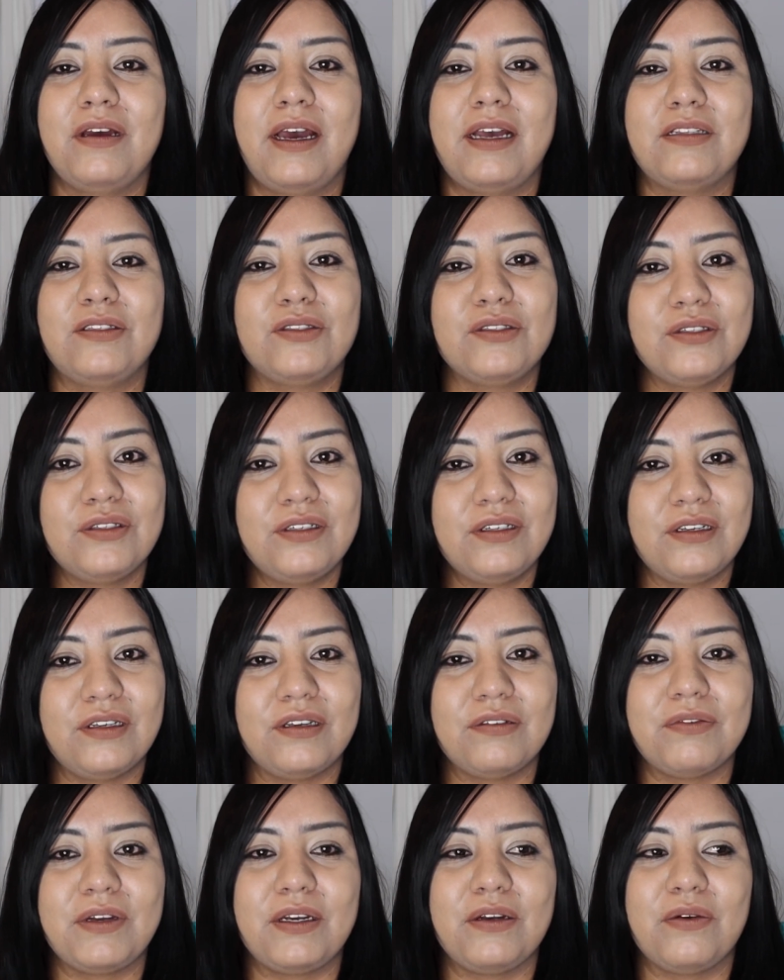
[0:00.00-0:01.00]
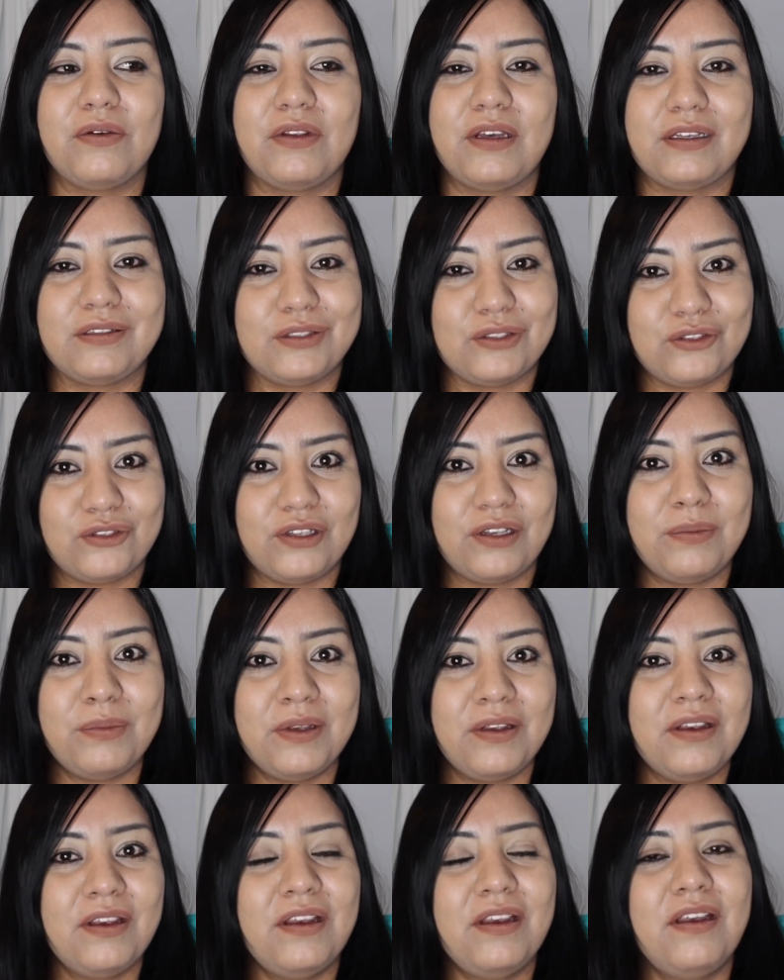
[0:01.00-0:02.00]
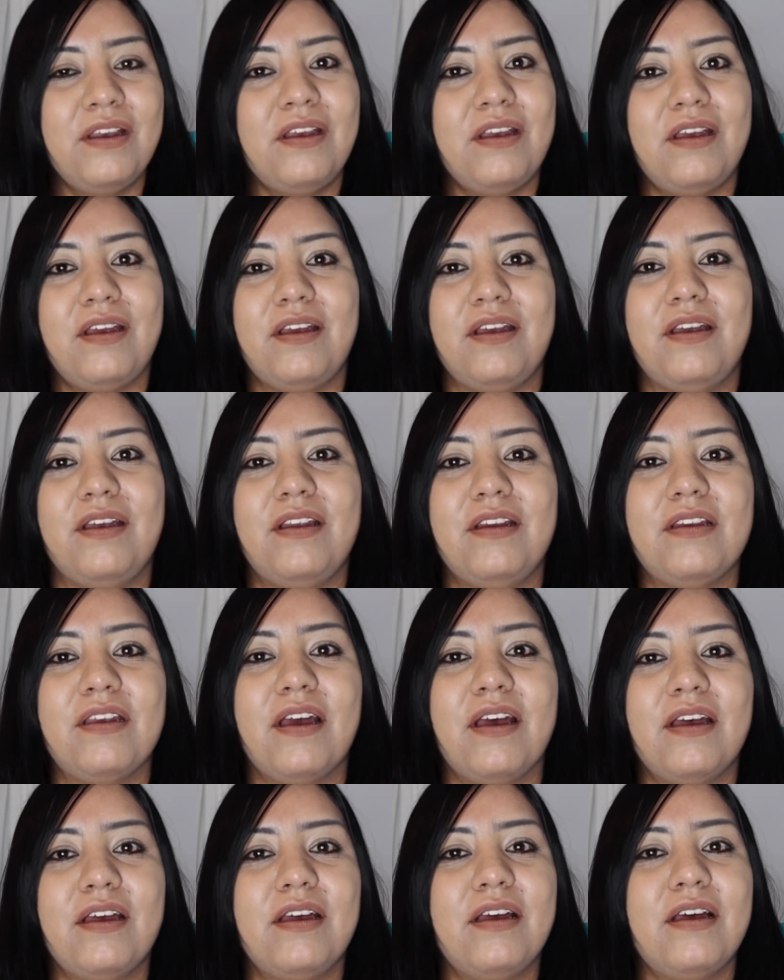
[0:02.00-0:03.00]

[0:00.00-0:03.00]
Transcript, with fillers: answered if I know the answer to them. And yeah,